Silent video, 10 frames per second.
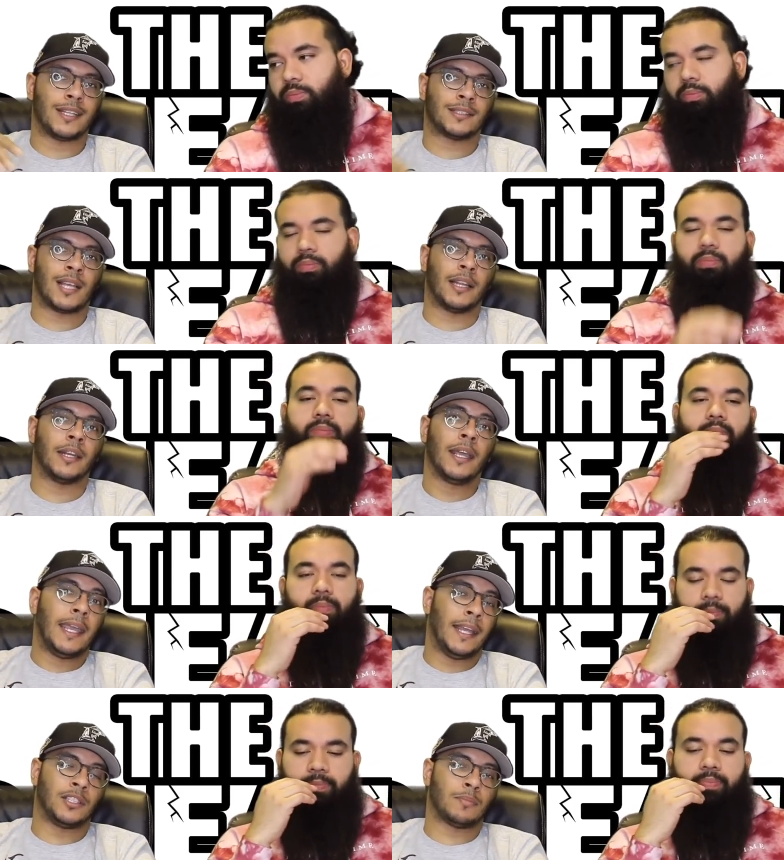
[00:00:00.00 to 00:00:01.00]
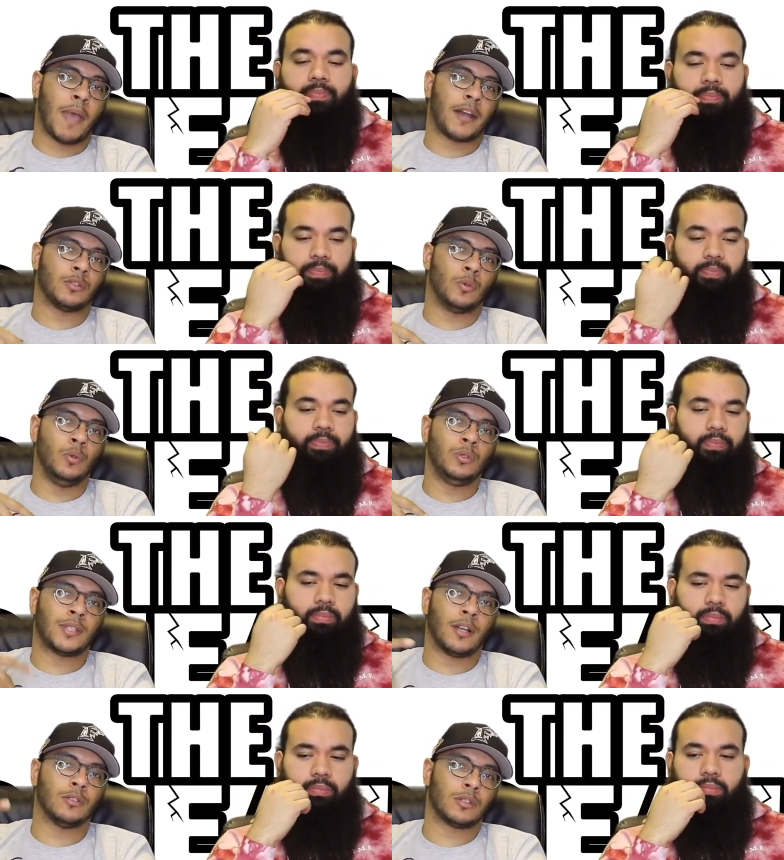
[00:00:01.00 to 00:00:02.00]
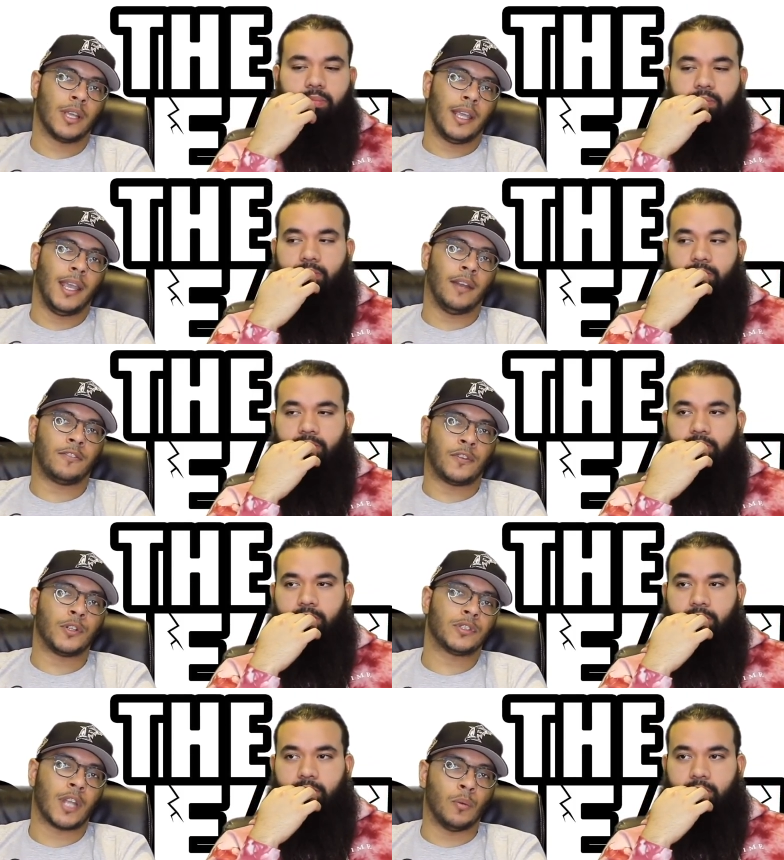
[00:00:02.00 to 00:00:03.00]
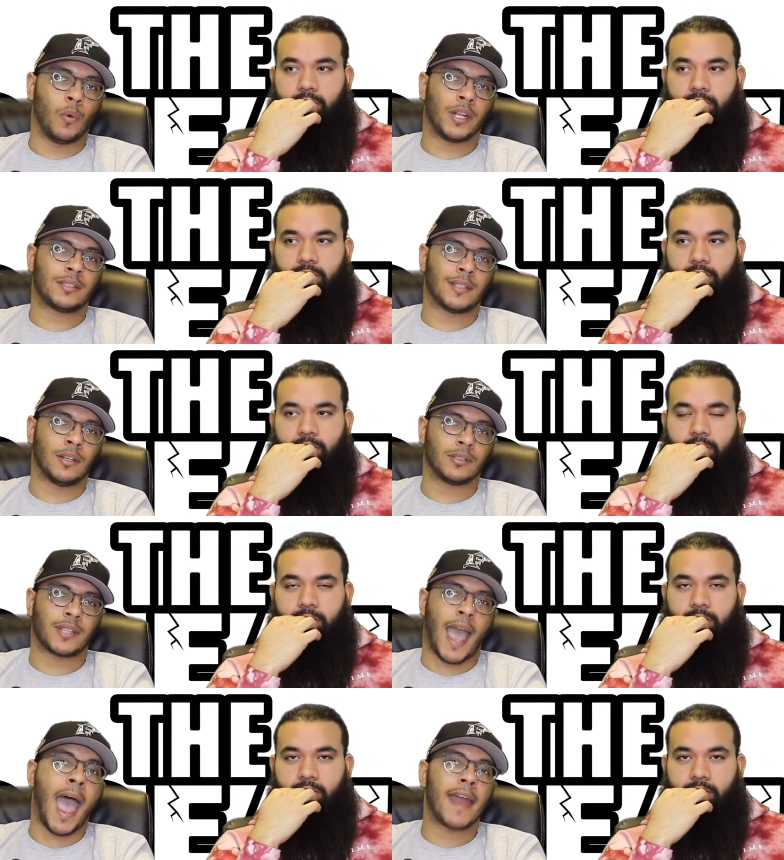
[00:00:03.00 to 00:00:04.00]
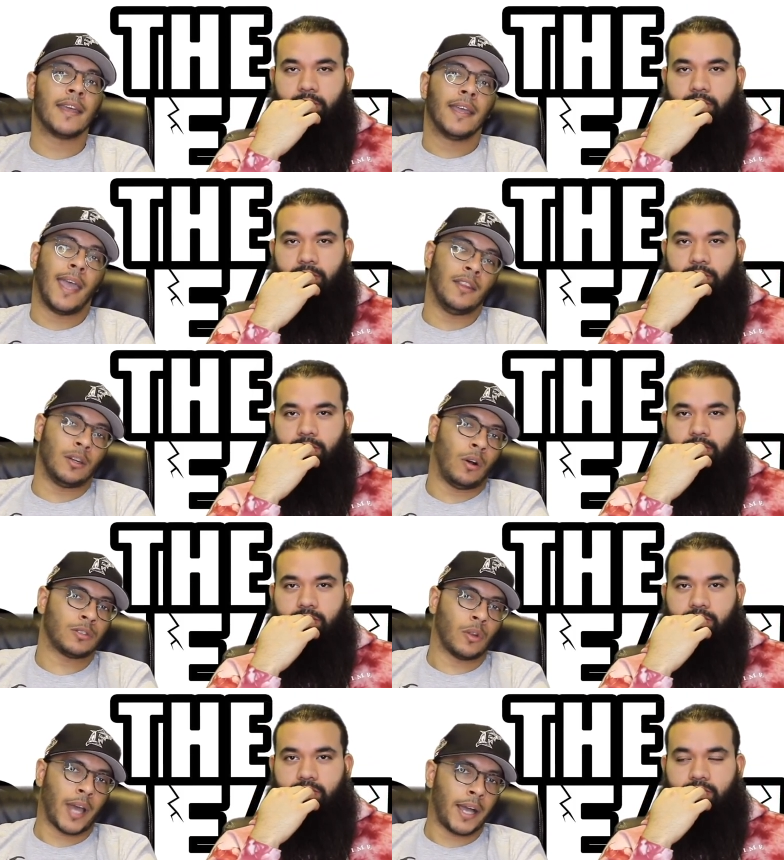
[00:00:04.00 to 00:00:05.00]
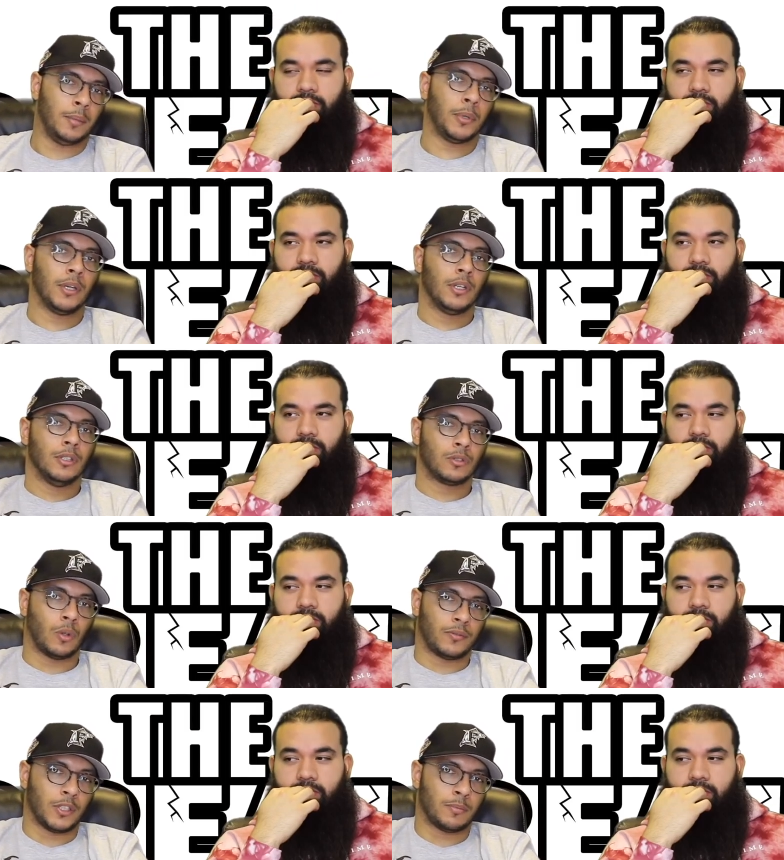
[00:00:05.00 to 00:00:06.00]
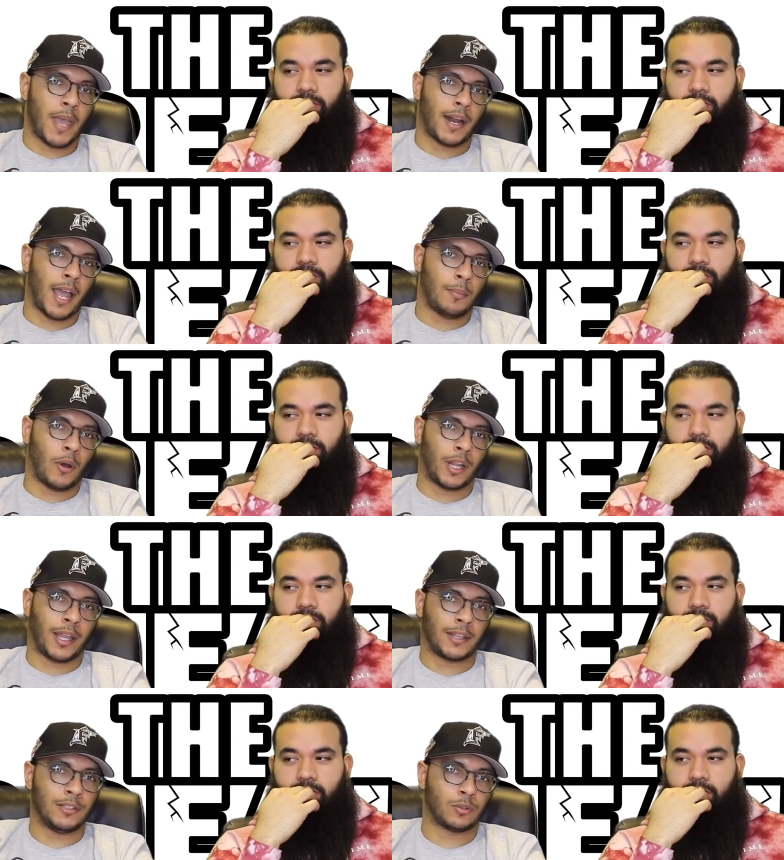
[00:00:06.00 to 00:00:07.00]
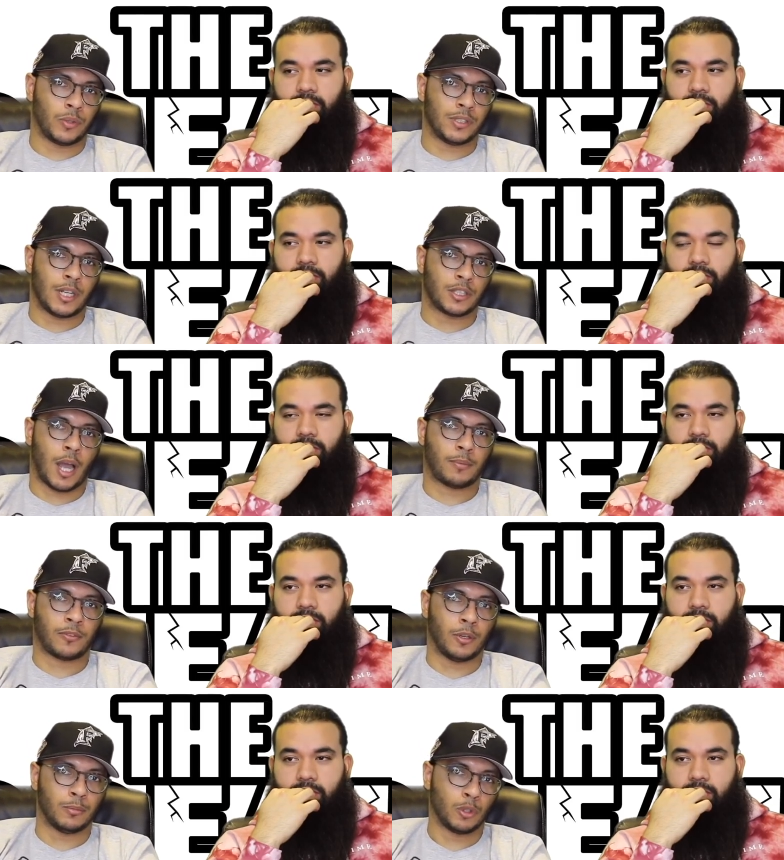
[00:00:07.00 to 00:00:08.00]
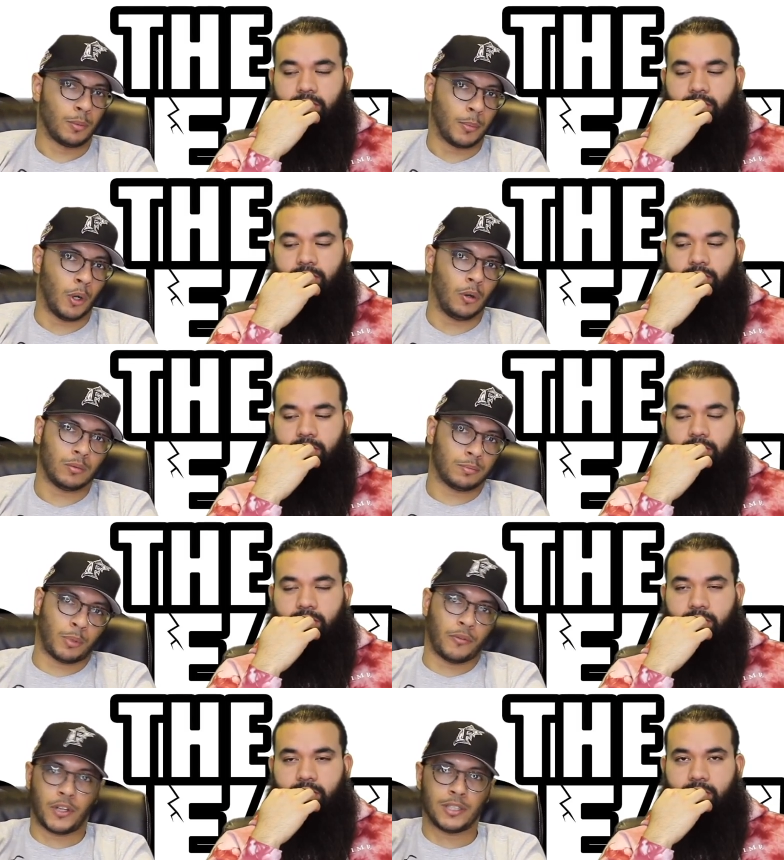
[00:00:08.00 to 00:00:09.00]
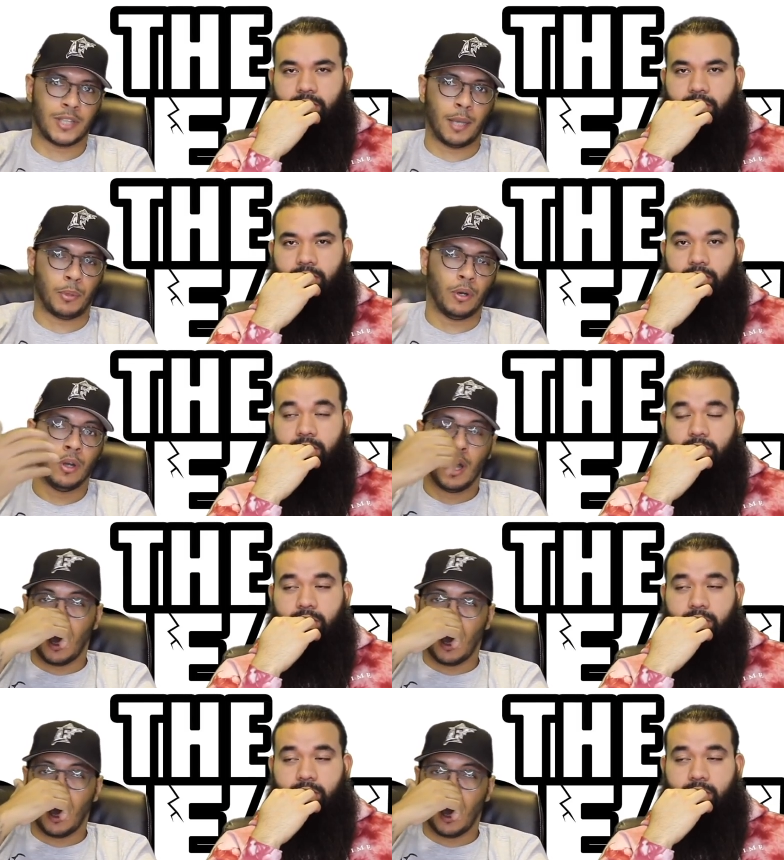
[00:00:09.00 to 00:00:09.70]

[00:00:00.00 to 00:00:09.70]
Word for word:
Speaker 1: that sell it. It just matters who sells it first and what it sells at. And then also the hype. So if there's mad hype on it, like these threes that dropped from Super Bowl, perfect example,